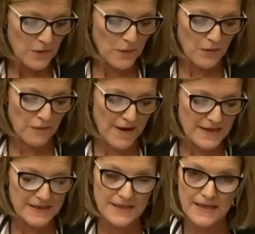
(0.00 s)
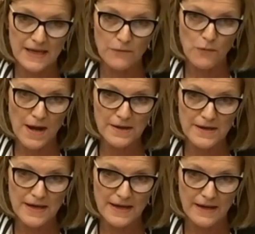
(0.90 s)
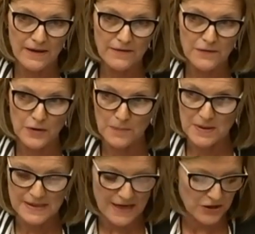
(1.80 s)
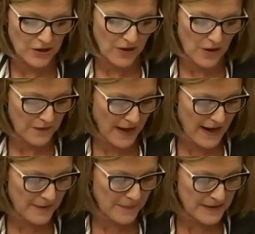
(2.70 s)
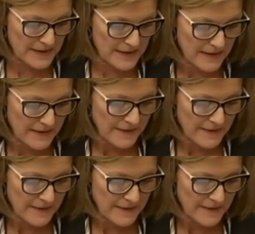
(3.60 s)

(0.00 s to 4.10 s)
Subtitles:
were arrested in 1 year for the possession of cannabis.